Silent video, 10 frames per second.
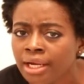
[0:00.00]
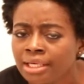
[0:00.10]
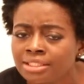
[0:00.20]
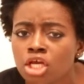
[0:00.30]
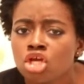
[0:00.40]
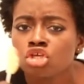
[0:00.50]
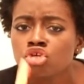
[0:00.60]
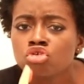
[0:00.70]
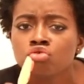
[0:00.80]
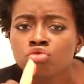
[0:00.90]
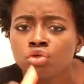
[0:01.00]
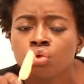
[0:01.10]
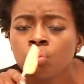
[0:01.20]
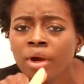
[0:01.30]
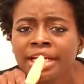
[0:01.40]
was. You knew
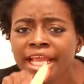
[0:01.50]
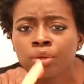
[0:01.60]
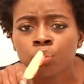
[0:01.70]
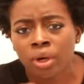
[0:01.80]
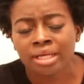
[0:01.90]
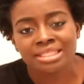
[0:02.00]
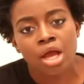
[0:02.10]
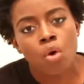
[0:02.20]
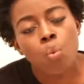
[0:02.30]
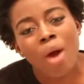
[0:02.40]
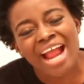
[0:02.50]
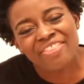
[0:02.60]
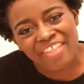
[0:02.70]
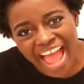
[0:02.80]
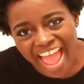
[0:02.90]
what it was.
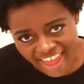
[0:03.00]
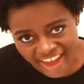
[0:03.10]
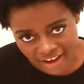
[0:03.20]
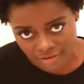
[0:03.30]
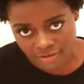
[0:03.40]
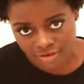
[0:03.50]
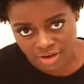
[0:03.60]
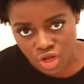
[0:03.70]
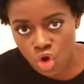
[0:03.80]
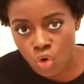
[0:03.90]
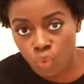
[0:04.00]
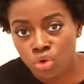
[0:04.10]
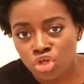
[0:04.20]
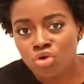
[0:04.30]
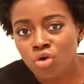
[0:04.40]
Why the hell
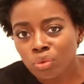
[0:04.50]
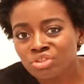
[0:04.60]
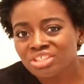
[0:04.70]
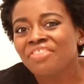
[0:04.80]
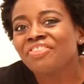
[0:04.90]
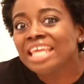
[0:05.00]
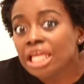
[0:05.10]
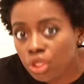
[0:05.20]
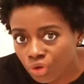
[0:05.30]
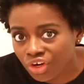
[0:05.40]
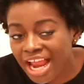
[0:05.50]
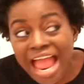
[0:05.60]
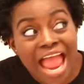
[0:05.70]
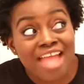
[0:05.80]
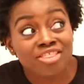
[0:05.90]
will you go to the theater
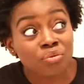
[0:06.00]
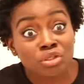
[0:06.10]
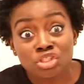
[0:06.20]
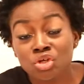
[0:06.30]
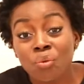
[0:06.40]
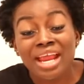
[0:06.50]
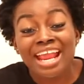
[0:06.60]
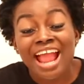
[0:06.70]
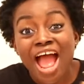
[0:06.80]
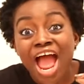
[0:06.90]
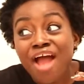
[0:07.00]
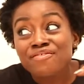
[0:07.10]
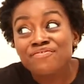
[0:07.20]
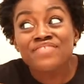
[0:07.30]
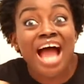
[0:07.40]
and they were showing
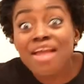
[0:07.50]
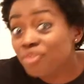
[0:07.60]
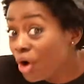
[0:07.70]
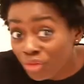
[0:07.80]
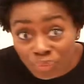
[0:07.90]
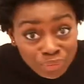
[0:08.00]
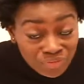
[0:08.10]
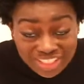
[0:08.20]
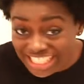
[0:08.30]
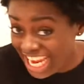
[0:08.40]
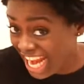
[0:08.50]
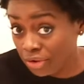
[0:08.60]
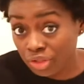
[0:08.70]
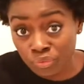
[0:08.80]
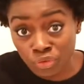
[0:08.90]
5 other movies, 10
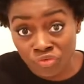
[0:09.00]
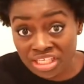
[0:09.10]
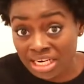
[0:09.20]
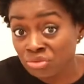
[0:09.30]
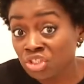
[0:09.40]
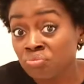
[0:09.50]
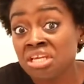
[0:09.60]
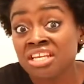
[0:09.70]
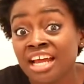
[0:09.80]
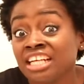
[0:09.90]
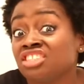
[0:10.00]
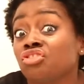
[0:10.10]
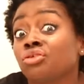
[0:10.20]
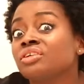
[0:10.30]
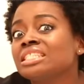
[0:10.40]
other movies, and I'm just being nice,
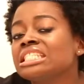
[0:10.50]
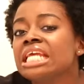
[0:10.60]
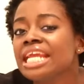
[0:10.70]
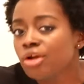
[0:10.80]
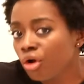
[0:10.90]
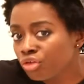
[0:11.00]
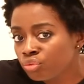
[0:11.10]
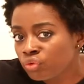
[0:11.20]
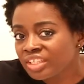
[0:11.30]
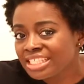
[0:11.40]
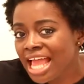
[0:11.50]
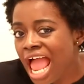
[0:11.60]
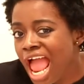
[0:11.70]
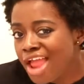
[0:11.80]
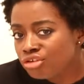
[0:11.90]
13 other movies,
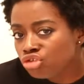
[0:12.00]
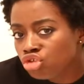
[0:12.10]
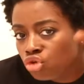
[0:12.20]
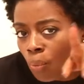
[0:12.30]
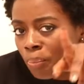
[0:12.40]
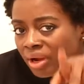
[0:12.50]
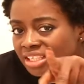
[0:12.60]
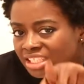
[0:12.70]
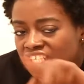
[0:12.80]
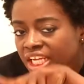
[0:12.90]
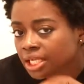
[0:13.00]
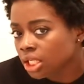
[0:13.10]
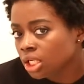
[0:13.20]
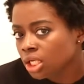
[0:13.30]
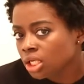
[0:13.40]
and you bought the
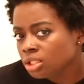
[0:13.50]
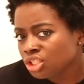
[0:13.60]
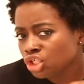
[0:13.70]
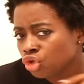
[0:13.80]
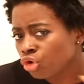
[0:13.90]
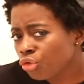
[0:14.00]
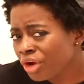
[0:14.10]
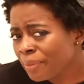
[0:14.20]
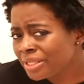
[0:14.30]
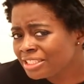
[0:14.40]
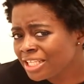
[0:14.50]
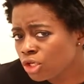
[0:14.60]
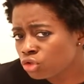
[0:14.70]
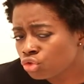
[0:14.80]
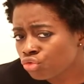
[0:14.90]
ticket? Did your rapist take
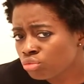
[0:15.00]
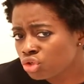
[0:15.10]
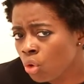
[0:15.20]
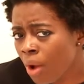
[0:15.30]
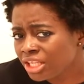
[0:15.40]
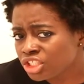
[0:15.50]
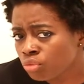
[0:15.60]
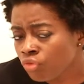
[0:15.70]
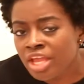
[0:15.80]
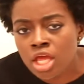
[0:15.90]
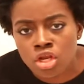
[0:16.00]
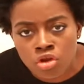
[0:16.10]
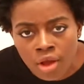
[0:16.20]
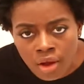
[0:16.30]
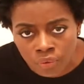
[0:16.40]
you to the room to go watch the movie?
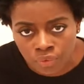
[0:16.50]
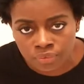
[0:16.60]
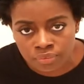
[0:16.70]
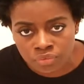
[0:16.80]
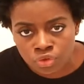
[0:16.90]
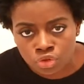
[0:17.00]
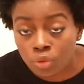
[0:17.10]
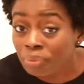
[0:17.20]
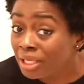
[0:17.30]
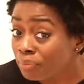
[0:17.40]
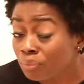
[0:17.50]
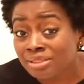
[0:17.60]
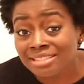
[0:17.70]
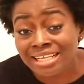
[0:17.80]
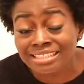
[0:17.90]
No. So people,
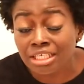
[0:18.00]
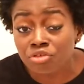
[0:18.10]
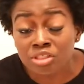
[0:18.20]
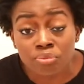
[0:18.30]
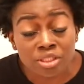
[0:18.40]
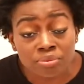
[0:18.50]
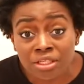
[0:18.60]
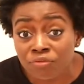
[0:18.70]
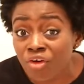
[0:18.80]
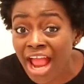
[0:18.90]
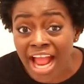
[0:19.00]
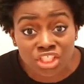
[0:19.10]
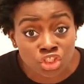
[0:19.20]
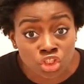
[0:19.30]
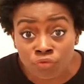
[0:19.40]
please let's take responsibility for our
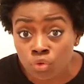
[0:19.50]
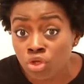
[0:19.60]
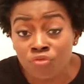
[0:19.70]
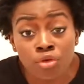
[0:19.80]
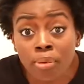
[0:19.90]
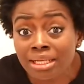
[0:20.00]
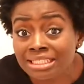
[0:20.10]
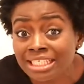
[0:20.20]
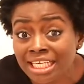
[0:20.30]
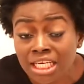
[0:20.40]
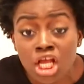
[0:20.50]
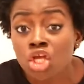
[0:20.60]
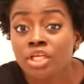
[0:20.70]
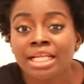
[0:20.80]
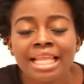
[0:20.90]
actions. If you bought the ticket,
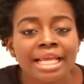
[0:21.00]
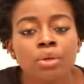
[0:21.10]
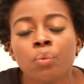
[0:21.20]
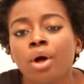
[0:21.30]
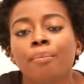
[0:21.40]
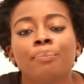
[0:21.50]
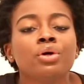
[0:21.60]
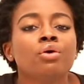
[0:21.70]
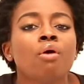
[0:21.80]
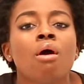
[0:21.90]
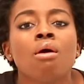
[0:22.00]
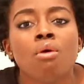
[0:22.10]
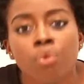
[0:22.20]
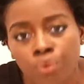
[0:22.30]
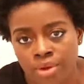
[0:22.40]
you didn't like it, well, boo,
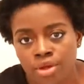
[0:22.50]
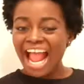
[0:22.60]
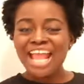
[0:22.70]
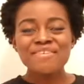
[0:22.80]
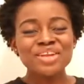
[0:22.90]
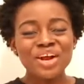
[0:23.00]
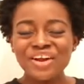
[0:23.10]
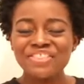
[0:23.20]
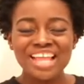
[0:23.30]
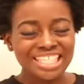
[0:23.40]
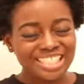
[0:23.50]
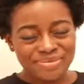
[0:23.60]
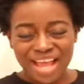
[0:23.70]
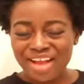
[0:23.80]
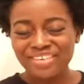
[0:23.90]
boo. I even heard that
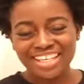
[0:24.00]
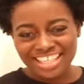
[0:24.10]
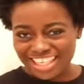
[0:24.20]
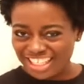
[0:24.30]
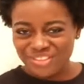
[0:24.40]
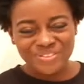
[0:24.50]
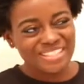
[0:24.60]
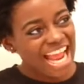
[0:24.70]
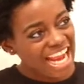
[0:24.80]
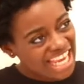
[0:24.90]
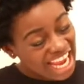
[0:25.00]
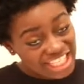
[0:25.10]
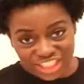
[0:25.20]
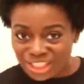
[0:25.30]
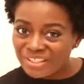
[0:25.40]
some African countries like
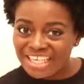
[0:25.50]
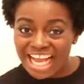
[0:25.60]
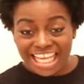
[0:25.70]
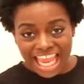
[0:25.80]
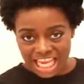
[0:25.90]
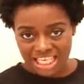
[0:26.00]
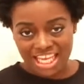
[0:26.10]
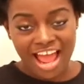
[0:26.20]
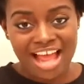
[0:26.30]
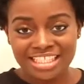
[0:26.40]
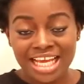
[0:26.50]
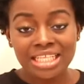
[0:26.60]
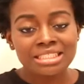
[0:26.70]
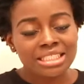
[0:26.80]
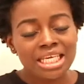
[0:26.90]
Nigeria, Kenya,
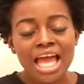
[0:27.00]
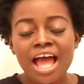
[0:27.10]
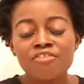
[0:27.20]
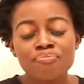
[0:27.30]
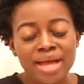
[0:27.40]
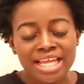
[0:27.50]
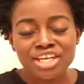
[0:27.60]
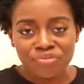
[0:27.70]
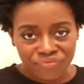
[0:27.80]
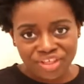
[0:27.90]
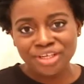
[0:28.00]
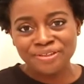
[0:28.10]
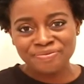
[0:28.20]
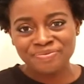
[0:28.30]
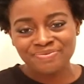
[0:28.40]
and Tanzania have banned the
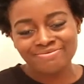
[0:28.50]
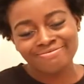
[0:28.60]
film.